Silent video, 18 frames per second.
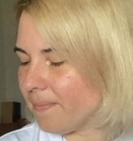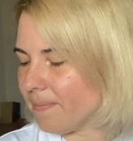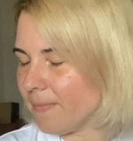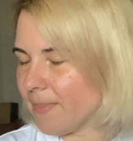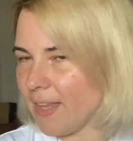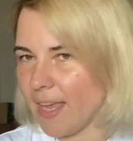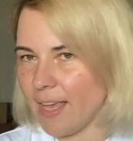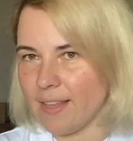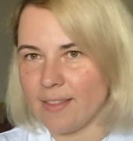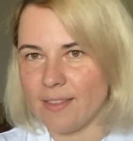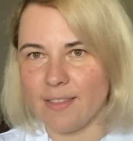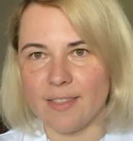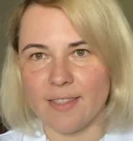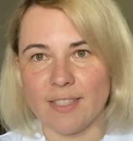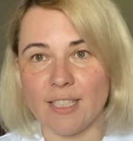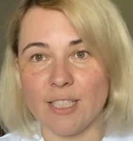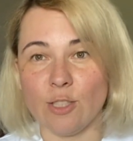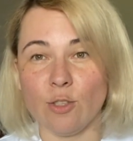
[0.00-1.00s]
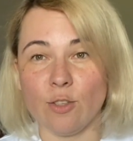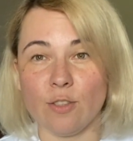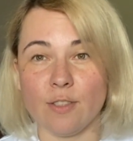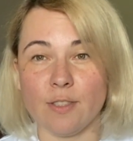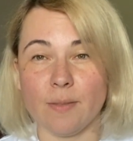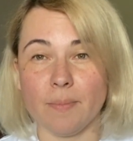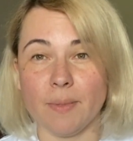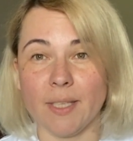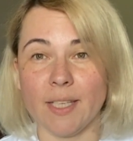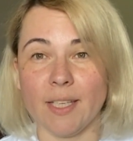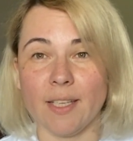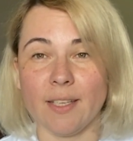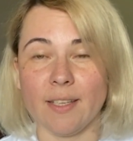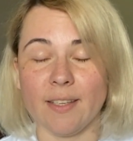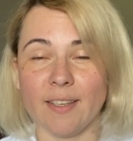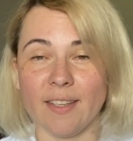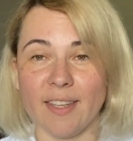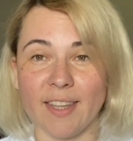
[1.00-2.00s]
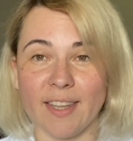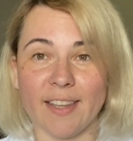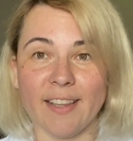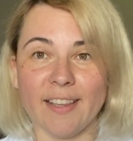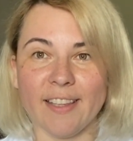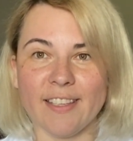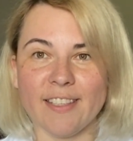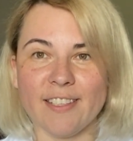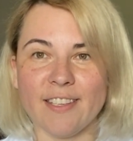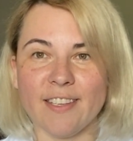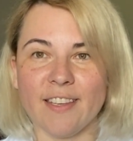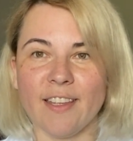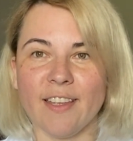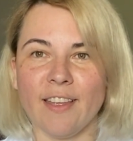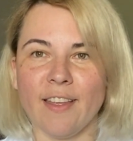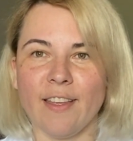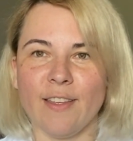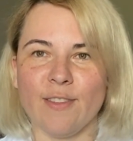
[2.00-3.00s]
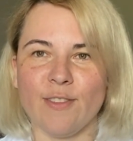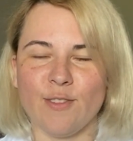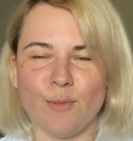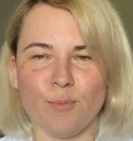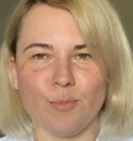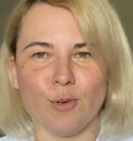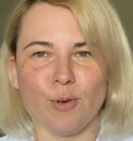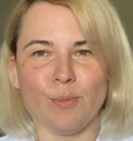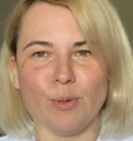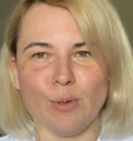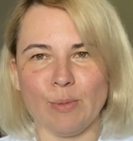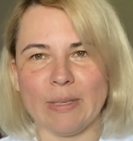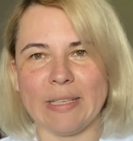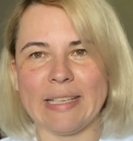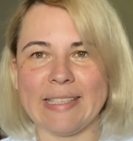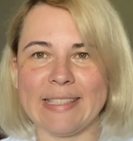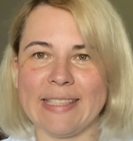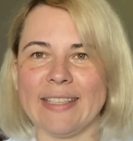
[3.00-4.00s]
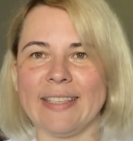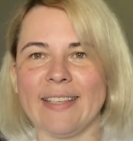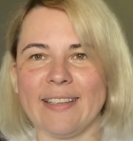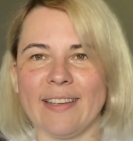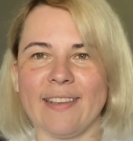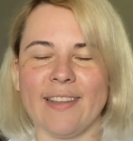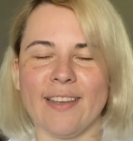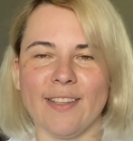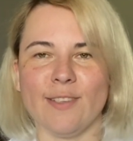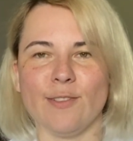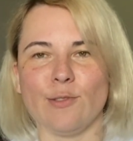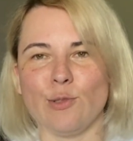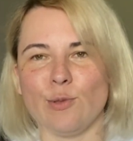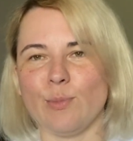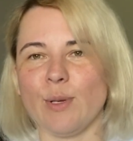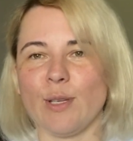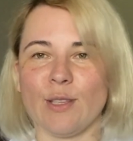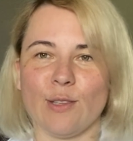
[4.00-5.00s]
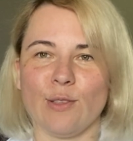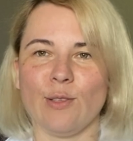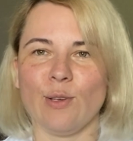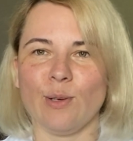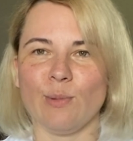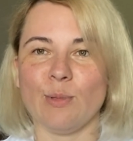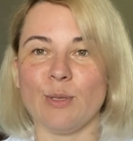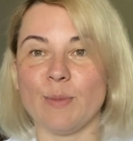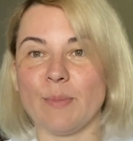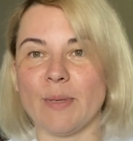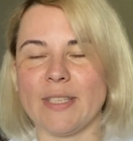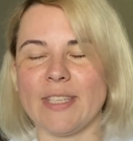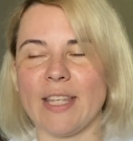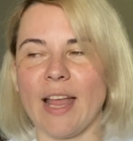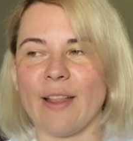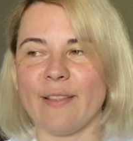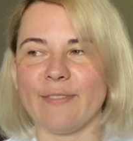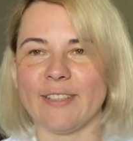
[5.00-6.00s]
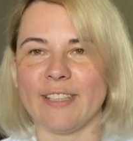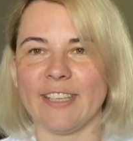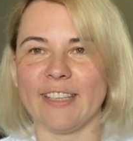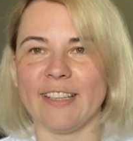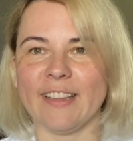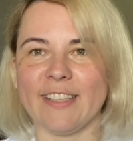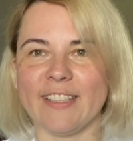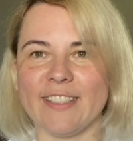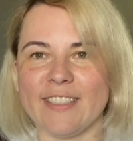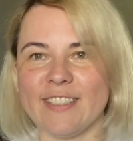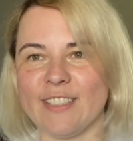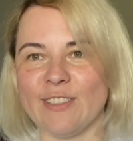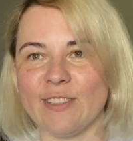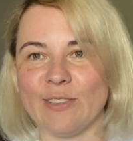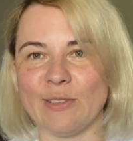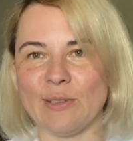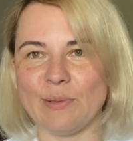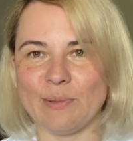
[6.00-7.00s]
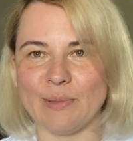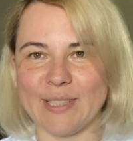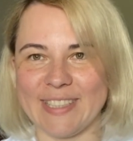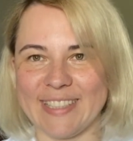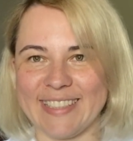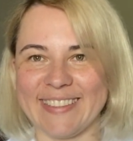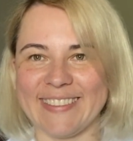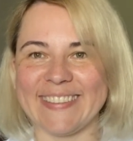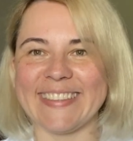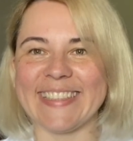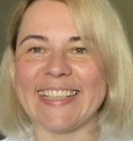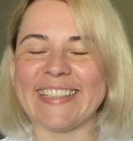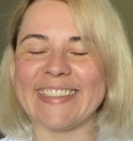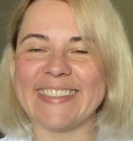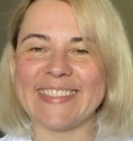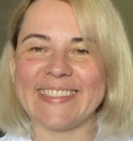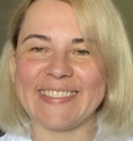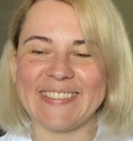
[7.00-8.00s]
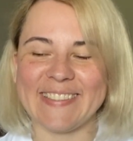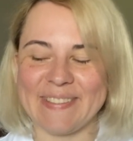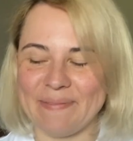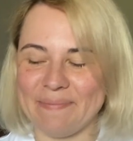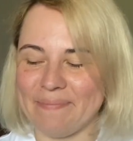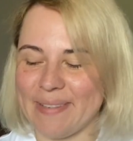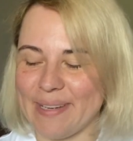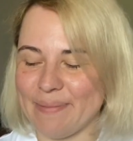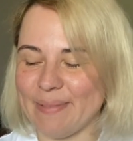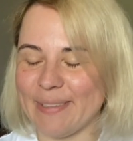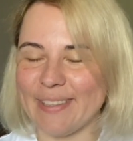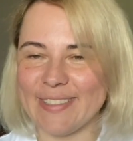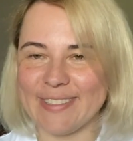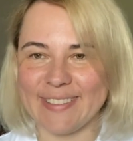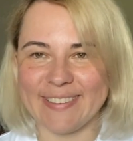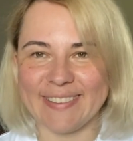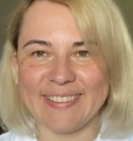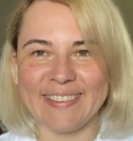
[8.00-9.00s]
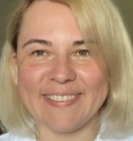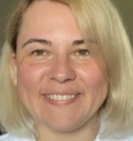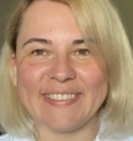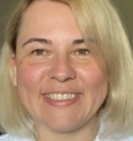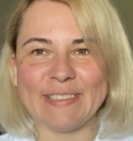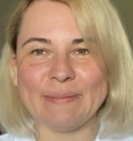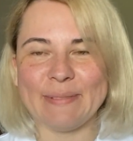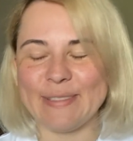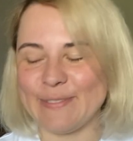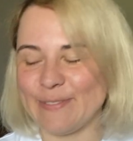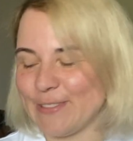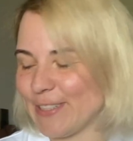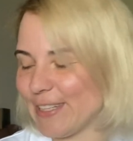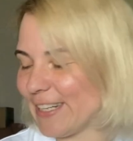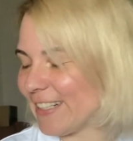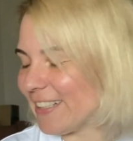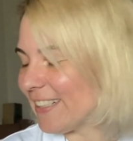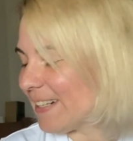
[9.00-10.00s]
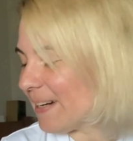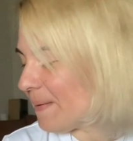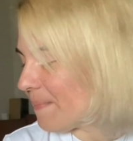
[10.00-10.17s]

yeah, and she don't speak English, so probably when I sit in another room and talk with myself in English, she don't know what's going on, so it's maybe also uncomfortable for her.